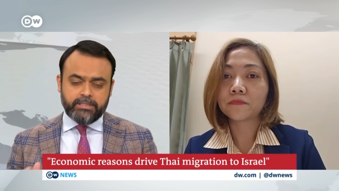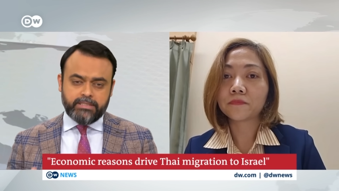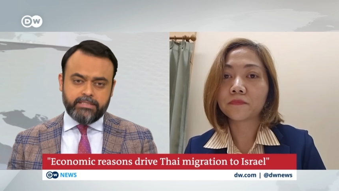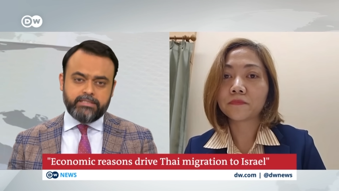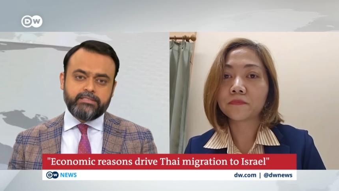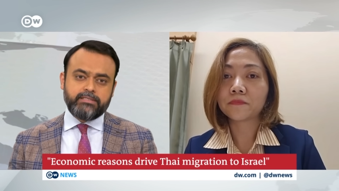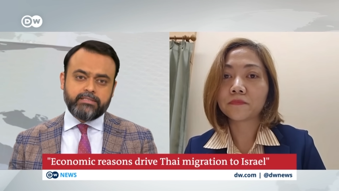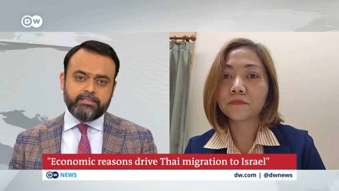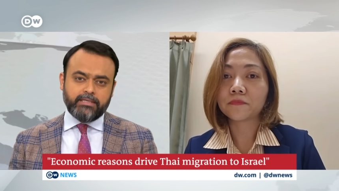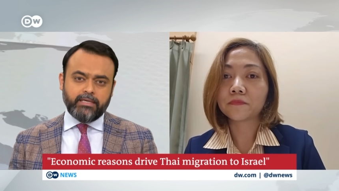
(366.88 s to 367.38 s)

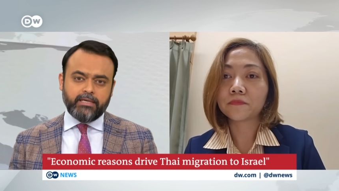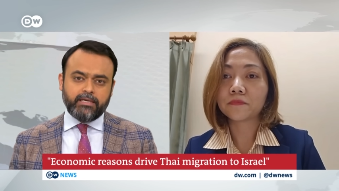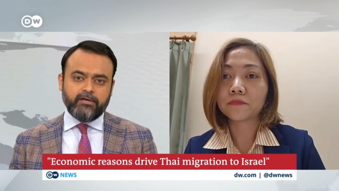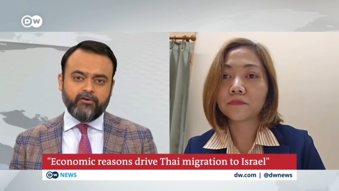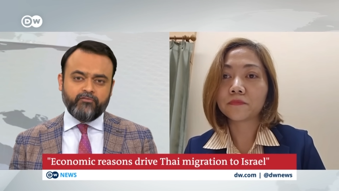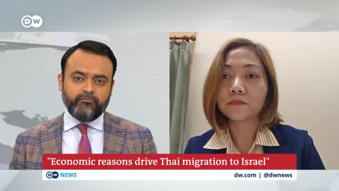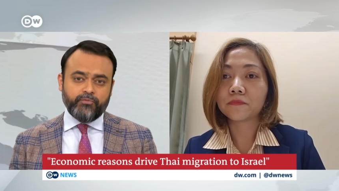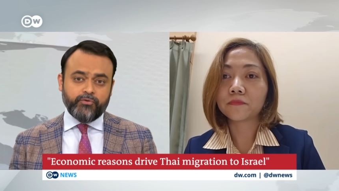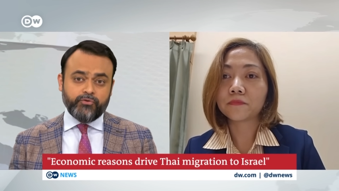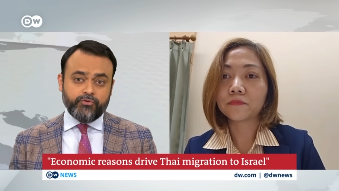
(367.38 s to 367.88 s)
Speaker 1: is the Thai
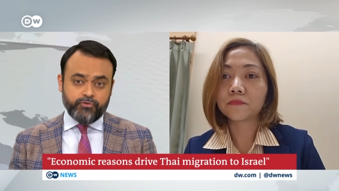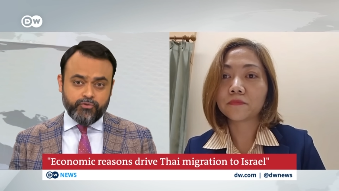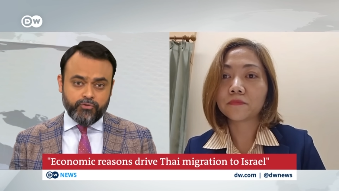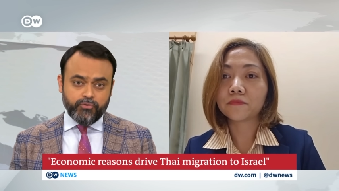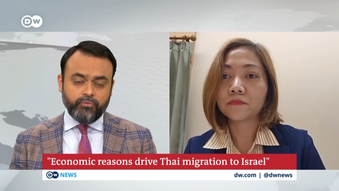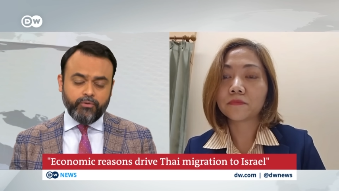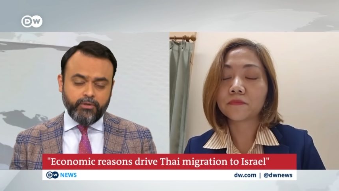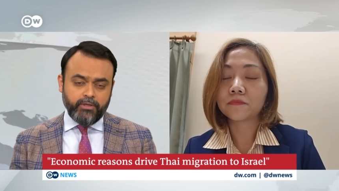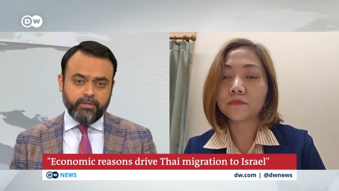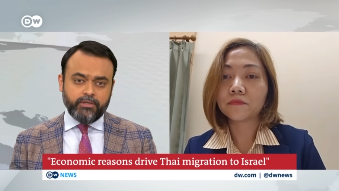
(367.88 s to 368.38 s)
government
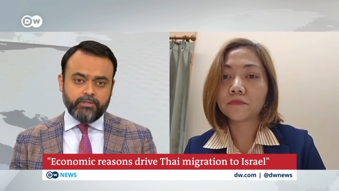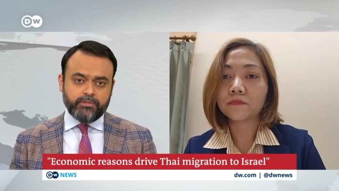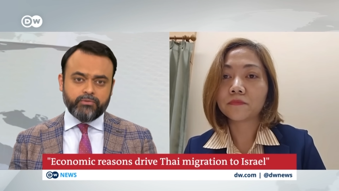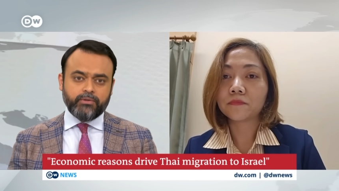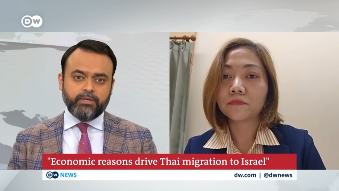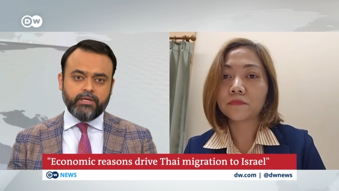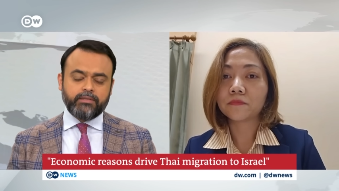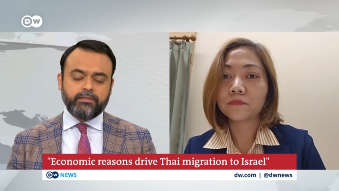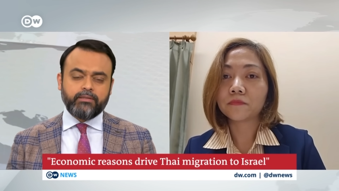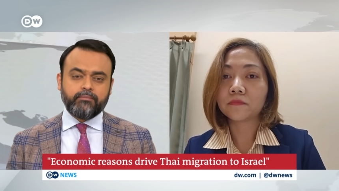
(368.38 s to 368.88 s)
doing
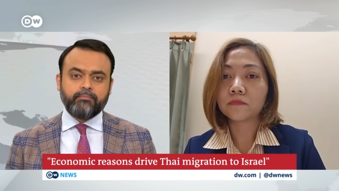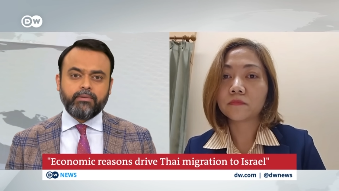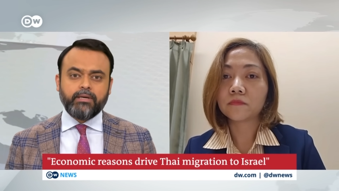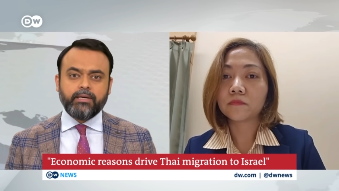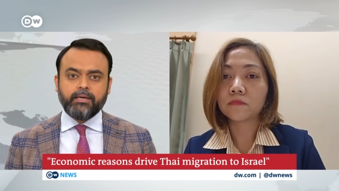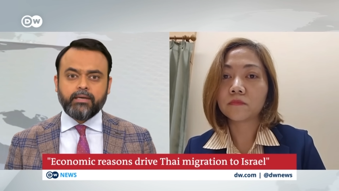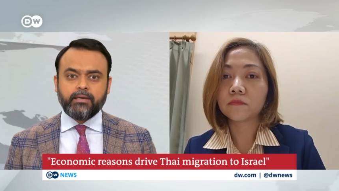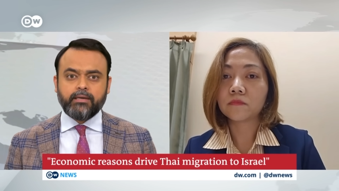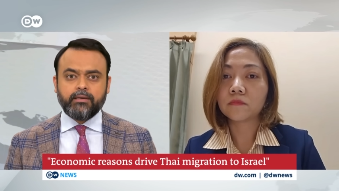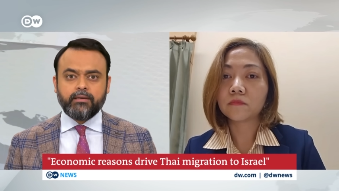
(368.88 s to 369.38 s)
to get them back?